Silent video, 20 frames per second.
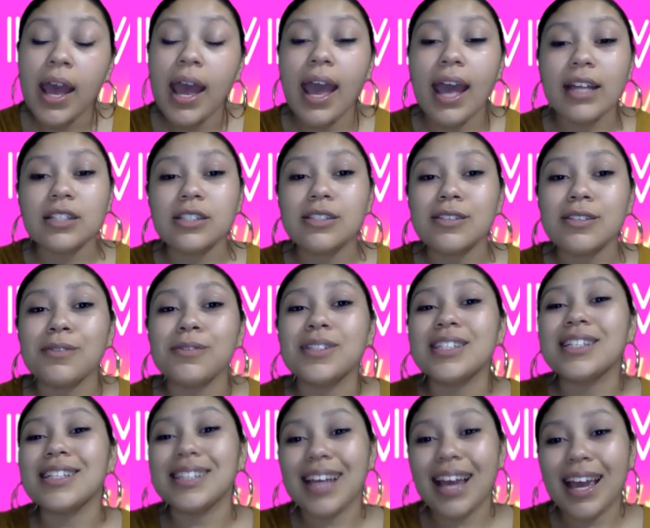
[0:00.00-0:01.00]
And so
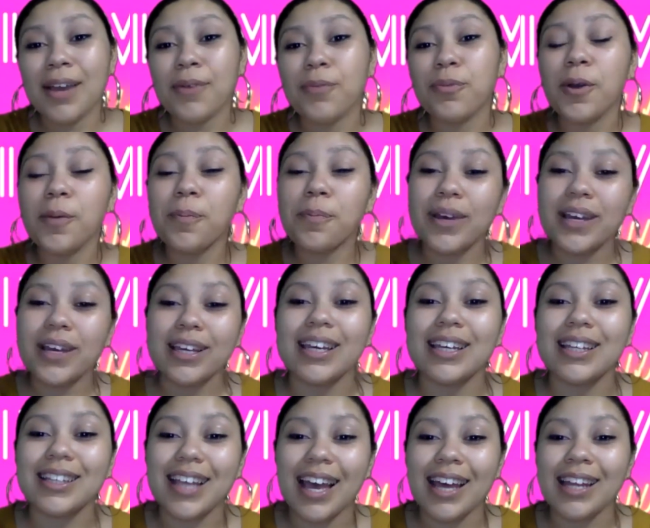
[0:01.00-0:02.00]
today we're
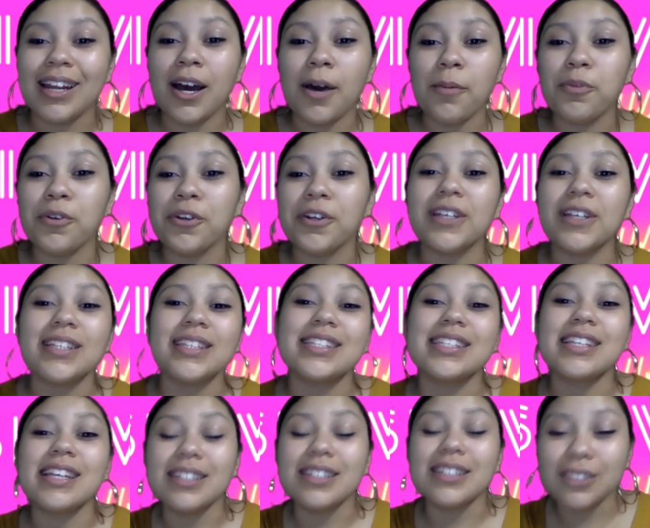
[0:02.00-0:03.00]
picking that up. We're
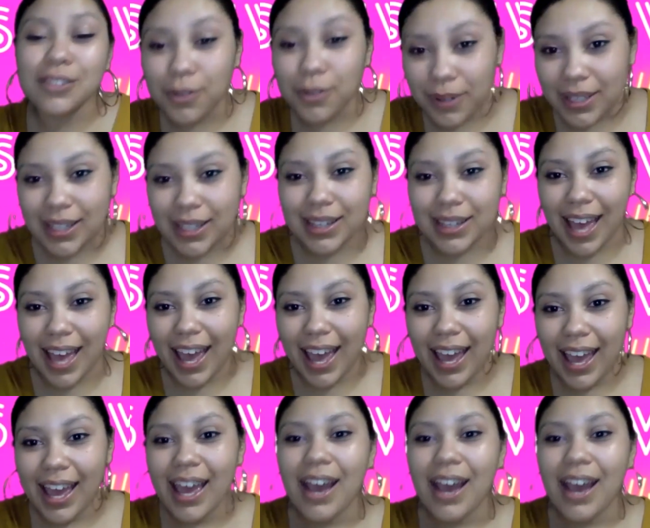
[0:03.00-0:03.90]
continuing that.